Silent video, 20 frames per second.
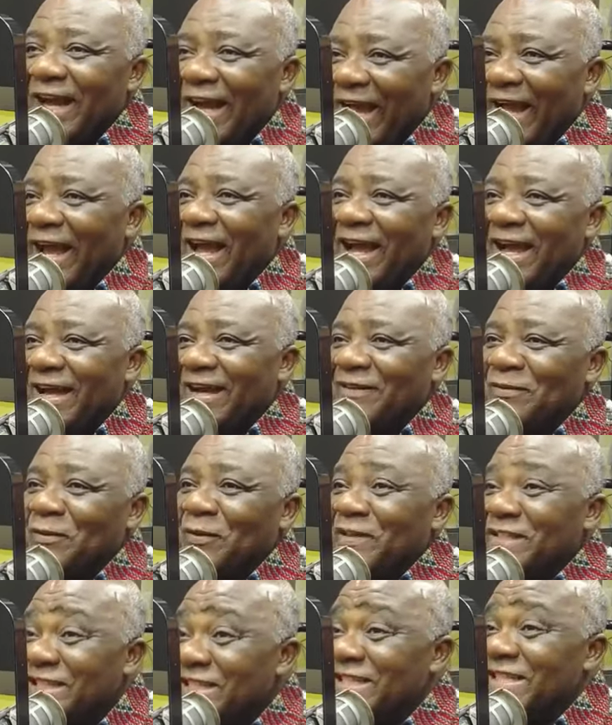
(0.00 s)
Ah,
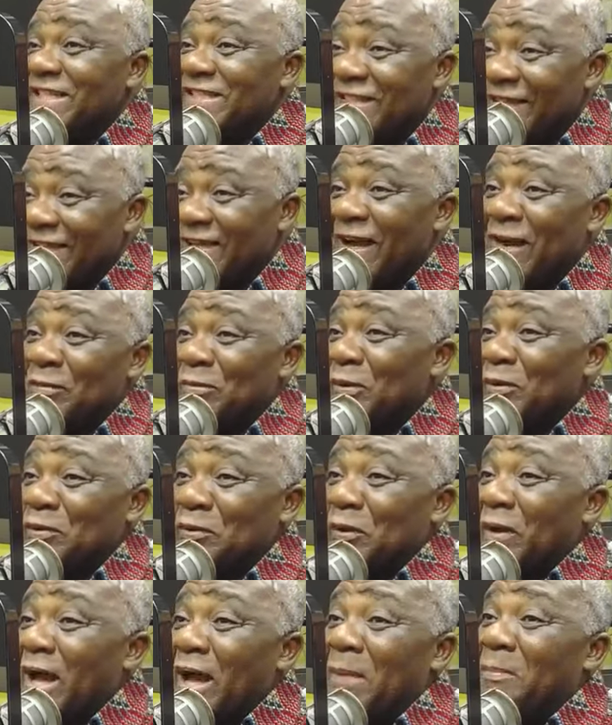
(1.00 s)
wadini sika
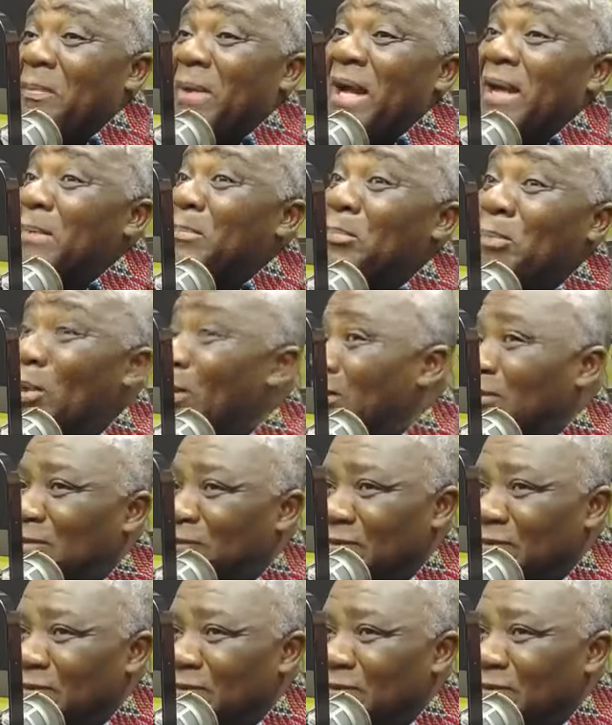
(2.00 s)
akoto a buying bond.